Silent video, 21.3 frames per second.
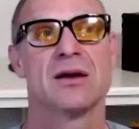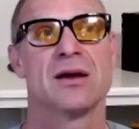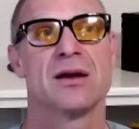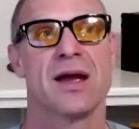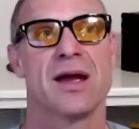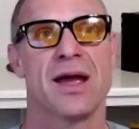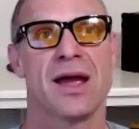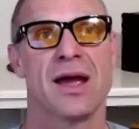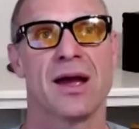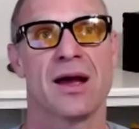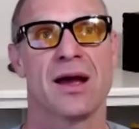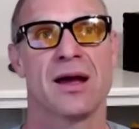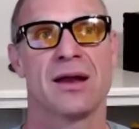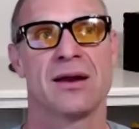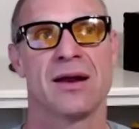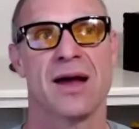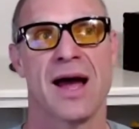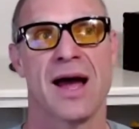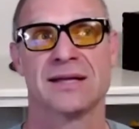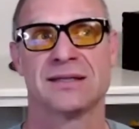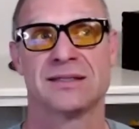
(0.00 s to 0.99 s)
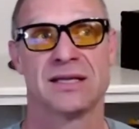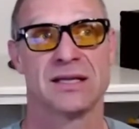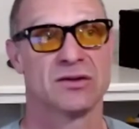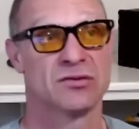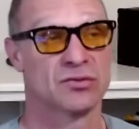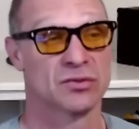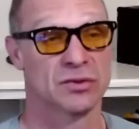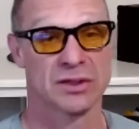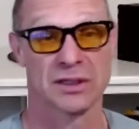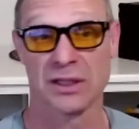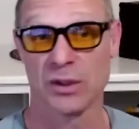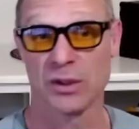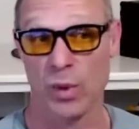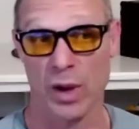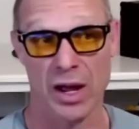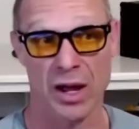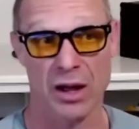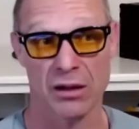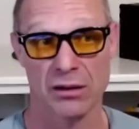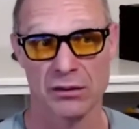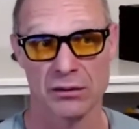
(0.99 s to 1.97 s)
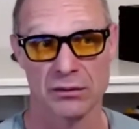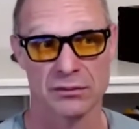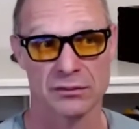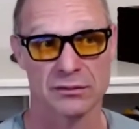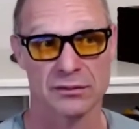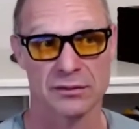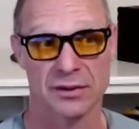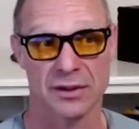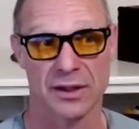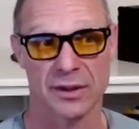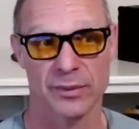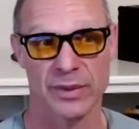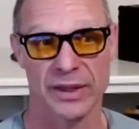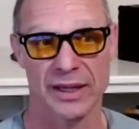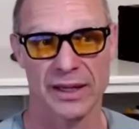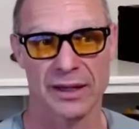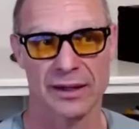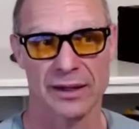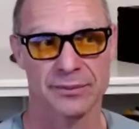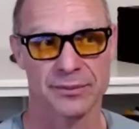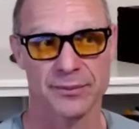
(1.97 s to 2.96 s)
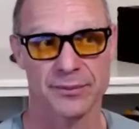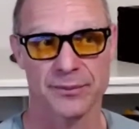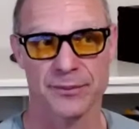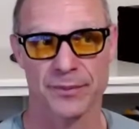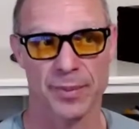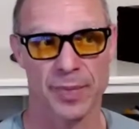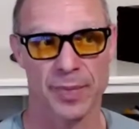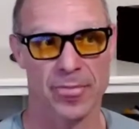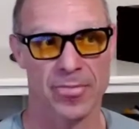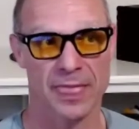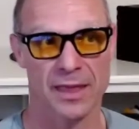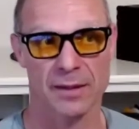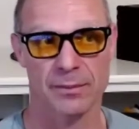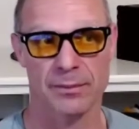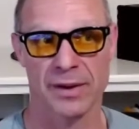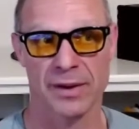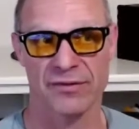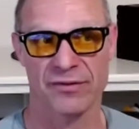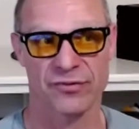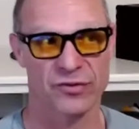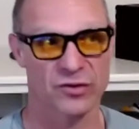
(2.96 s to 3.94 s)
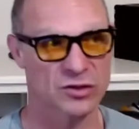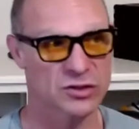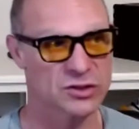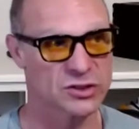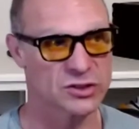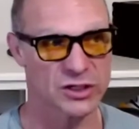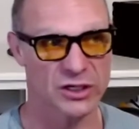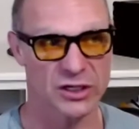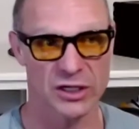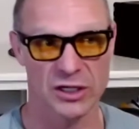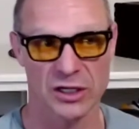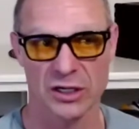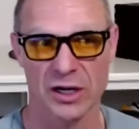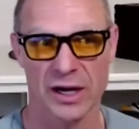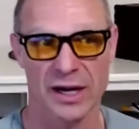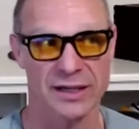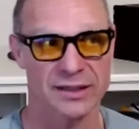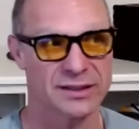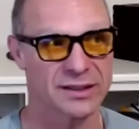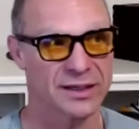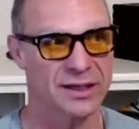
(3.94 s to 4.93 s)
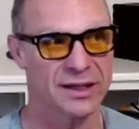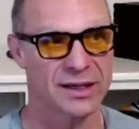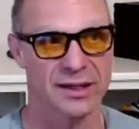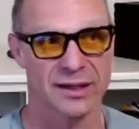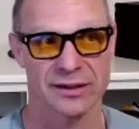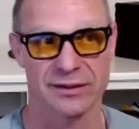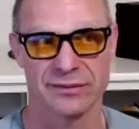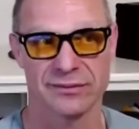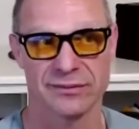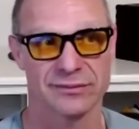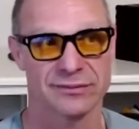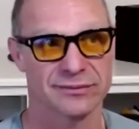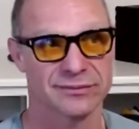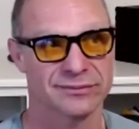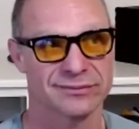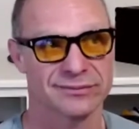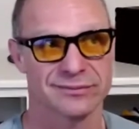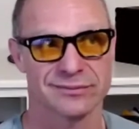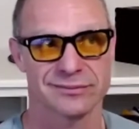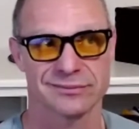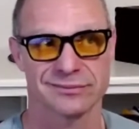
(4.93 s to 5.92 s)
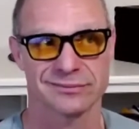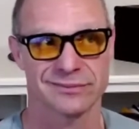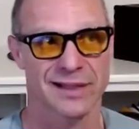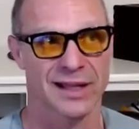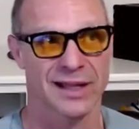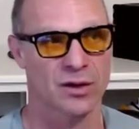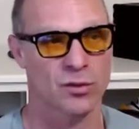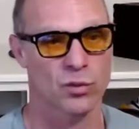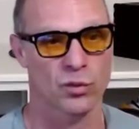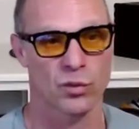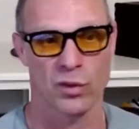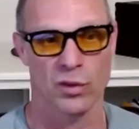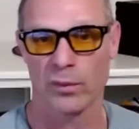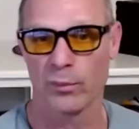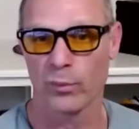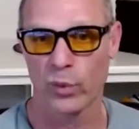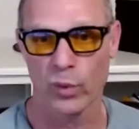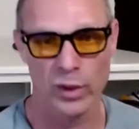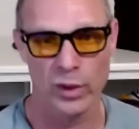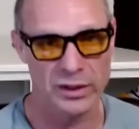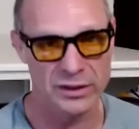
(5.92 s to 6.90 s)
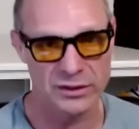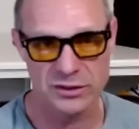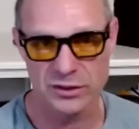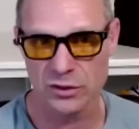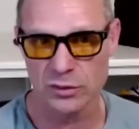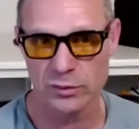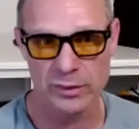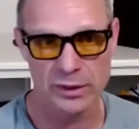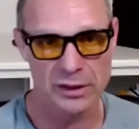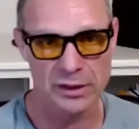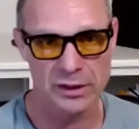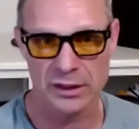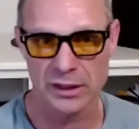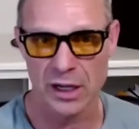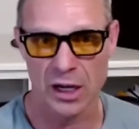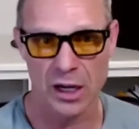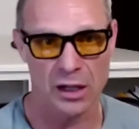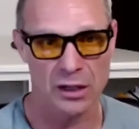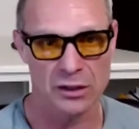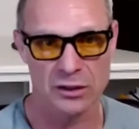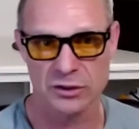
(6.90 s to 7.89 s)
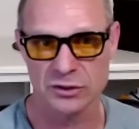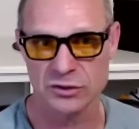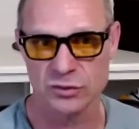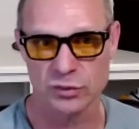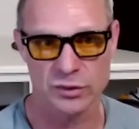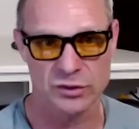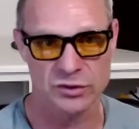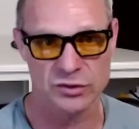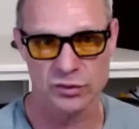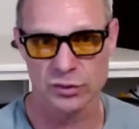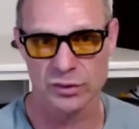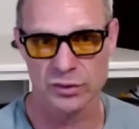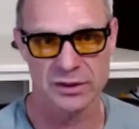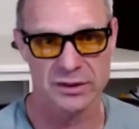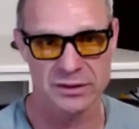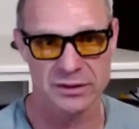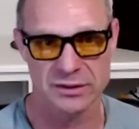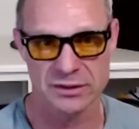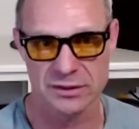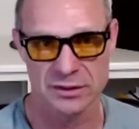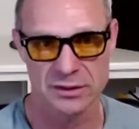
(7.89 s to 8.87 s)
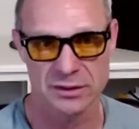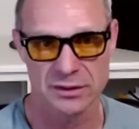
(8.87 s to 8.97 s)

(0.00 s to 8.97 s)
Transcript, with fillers: and i did really well i mean my first year i did like 1.2 million dollars which was